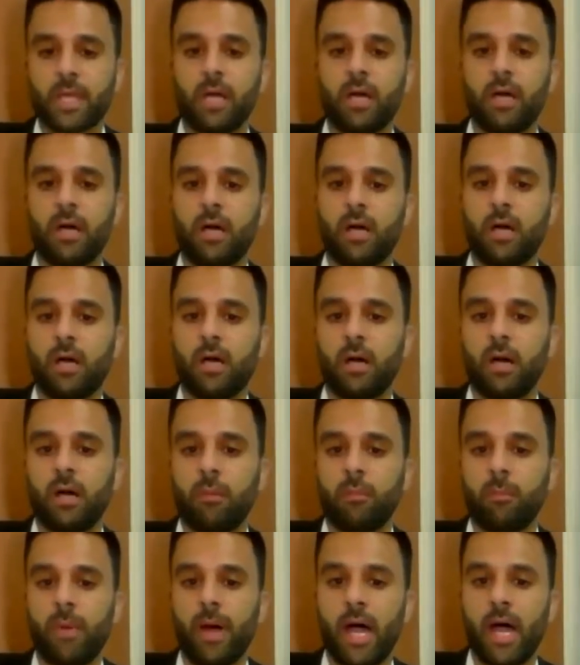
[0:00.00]

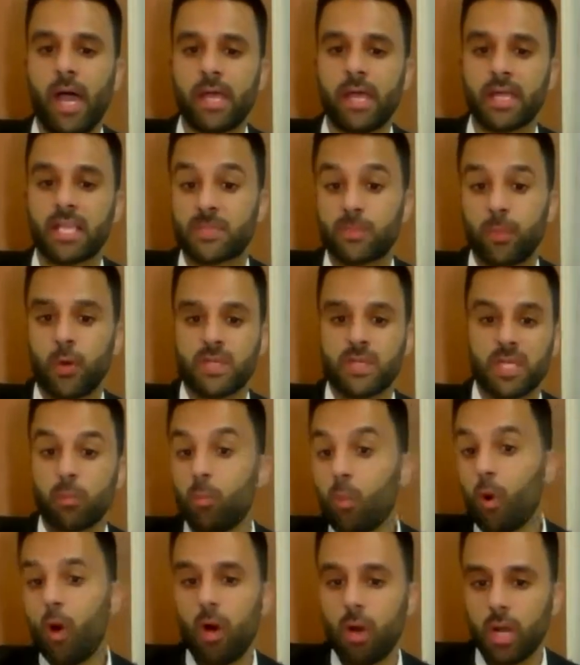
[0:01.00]
uh, by exposing
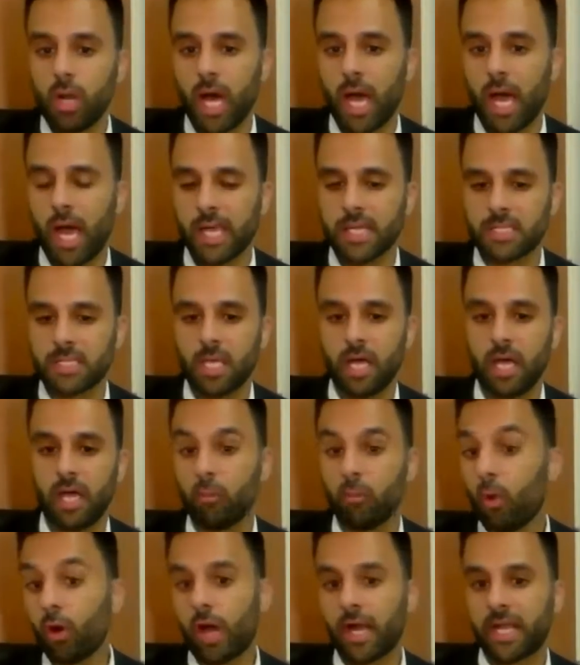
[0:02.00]
more lies
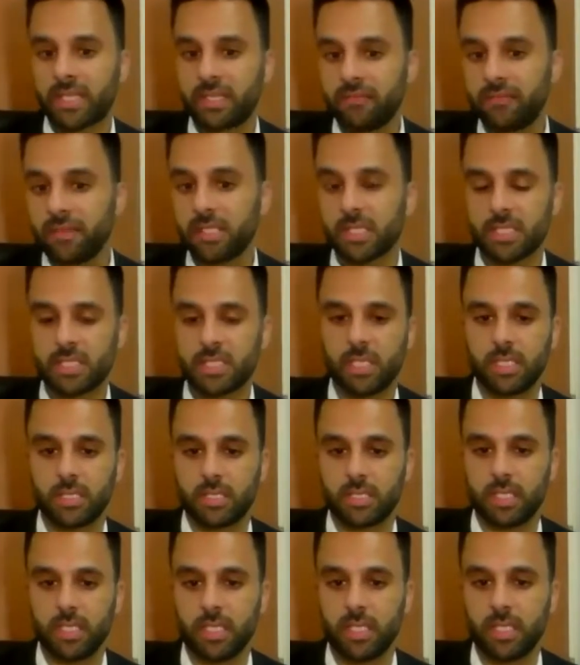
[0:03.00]
and more activities that
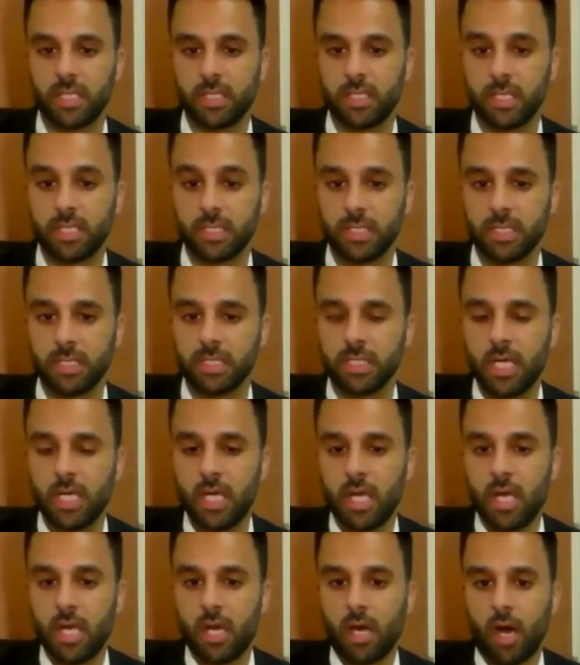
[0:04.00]
they, they did.
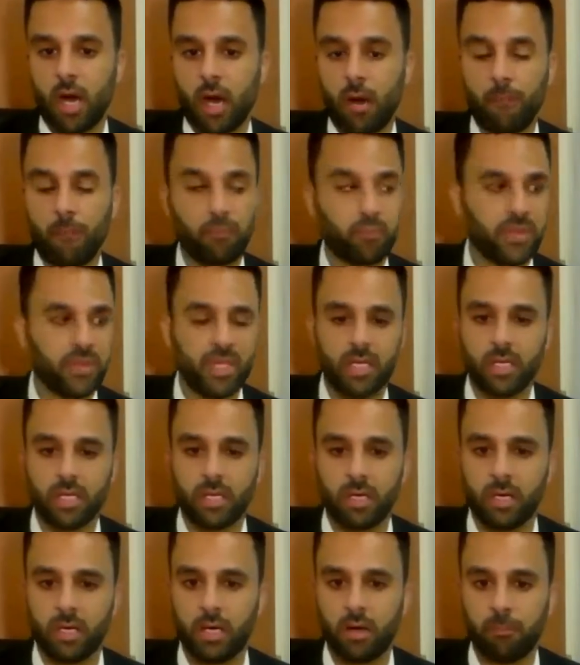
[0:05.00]
Uh, the,
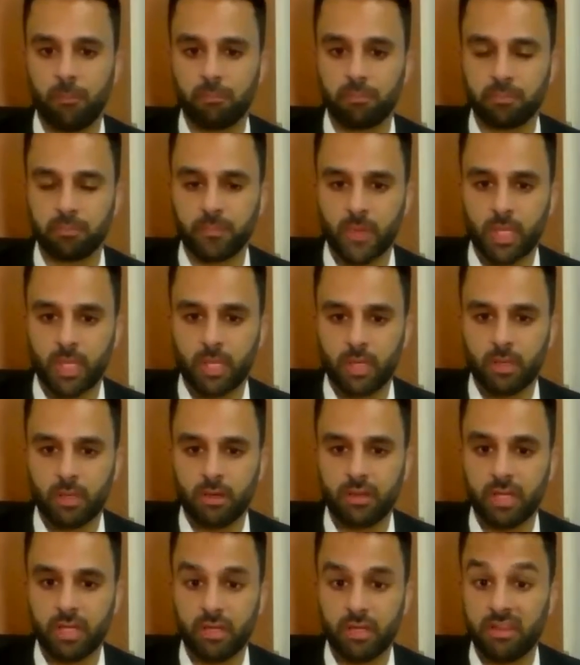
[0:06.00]
um,
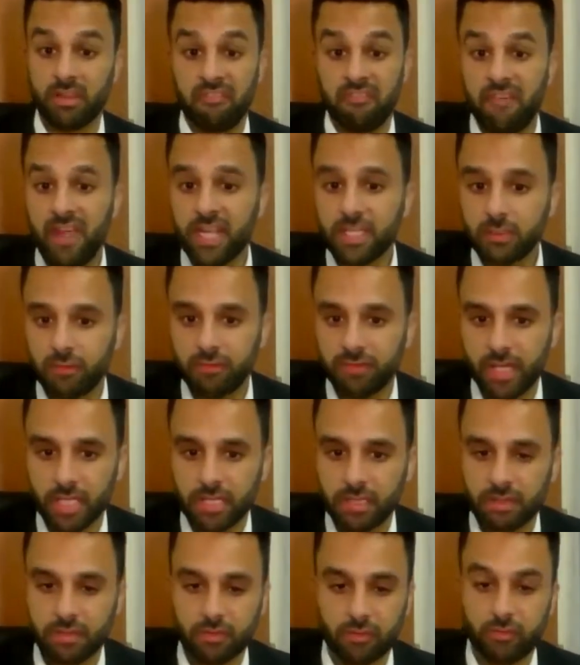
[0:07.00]
the, the effect of
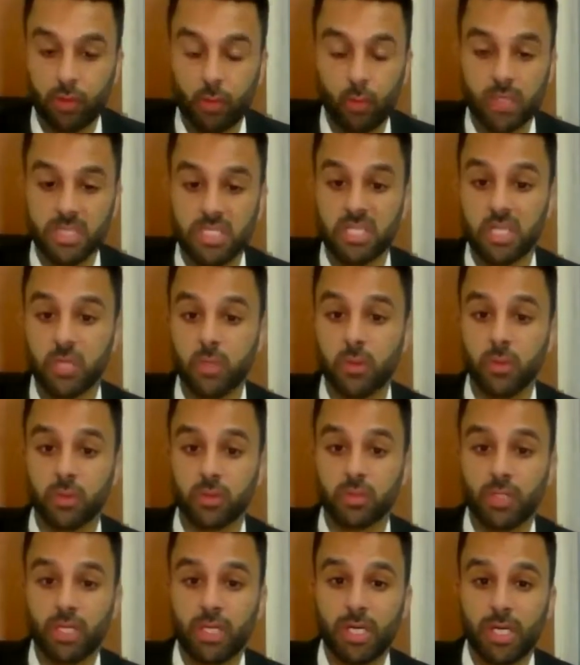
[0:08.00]
that interview was
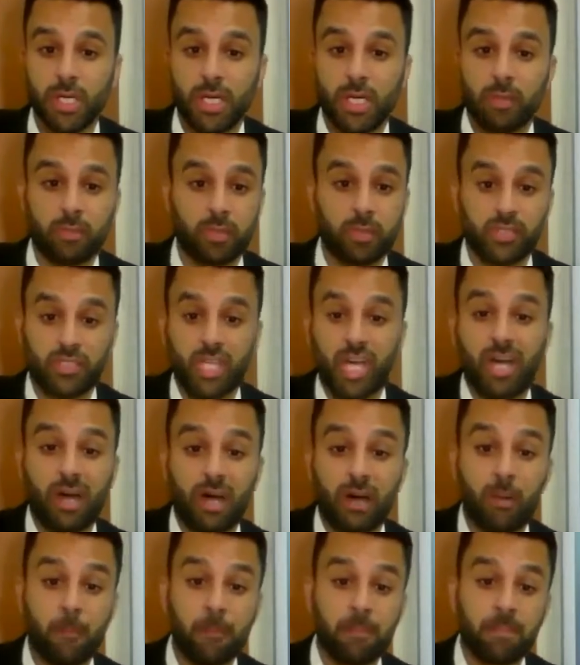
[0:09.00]
huge. Because
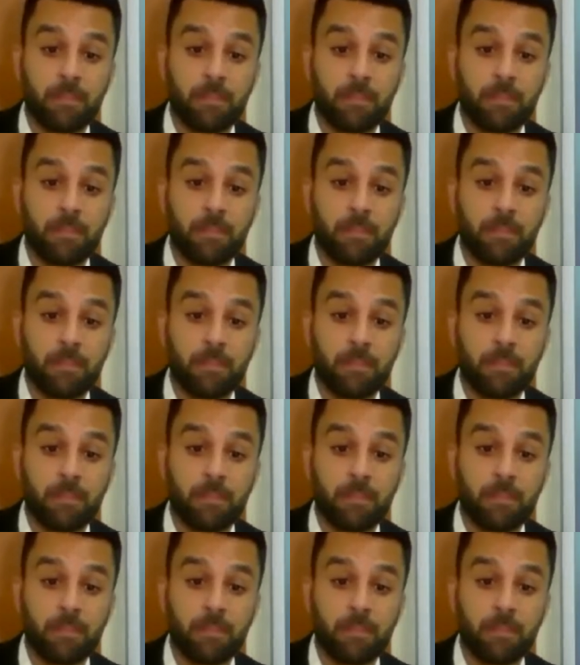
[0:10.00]
Shahar,